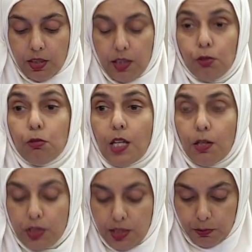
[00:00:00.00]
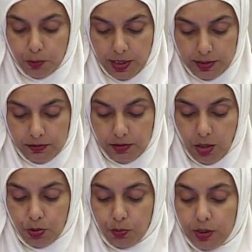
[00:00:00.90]
In 2001,
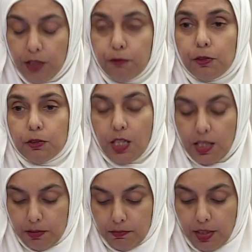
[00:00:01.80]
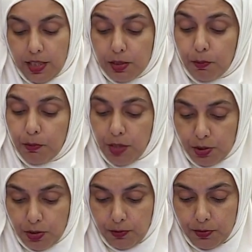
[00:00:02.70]
I was working full-time as a
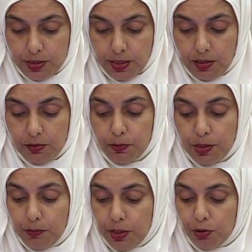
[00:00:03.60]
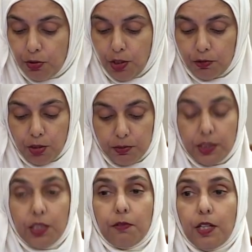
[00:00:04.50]
probation officer with the Ministry of
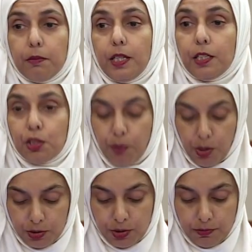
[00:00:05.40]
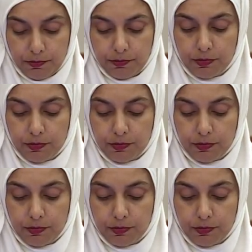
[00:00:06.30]
Community Development and Sports